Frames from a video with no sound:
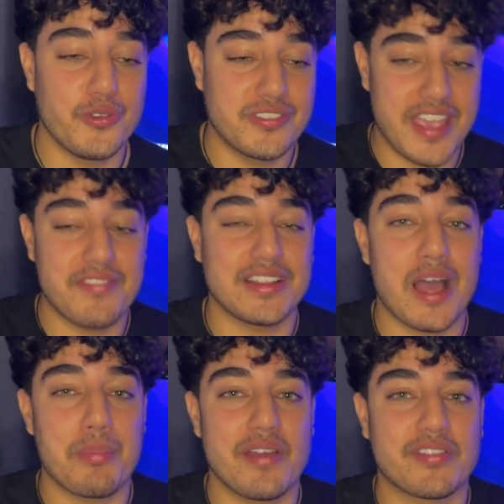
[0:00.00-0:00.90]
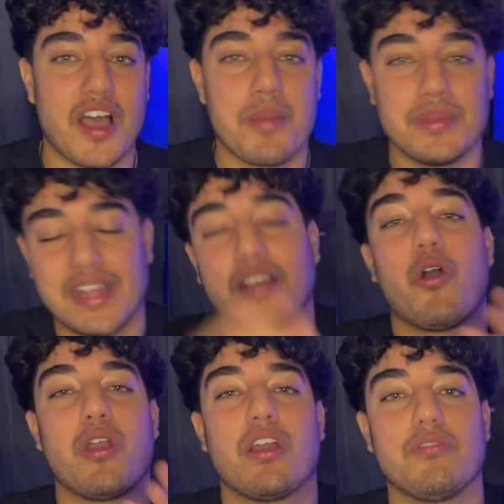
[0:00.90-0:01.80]
saving that bit of time and then
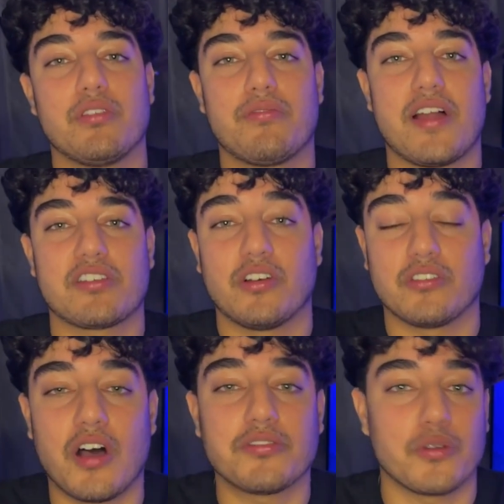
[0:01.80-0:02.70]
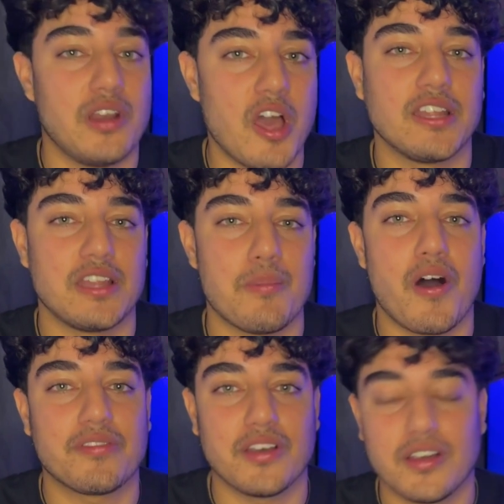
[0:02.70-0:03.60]
going over the flashcards after and learning them
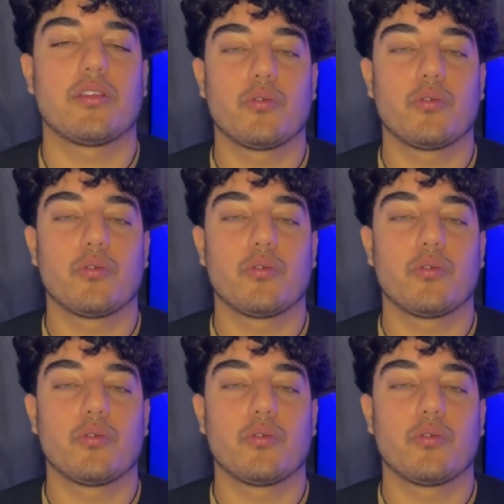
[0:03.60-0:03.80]
after.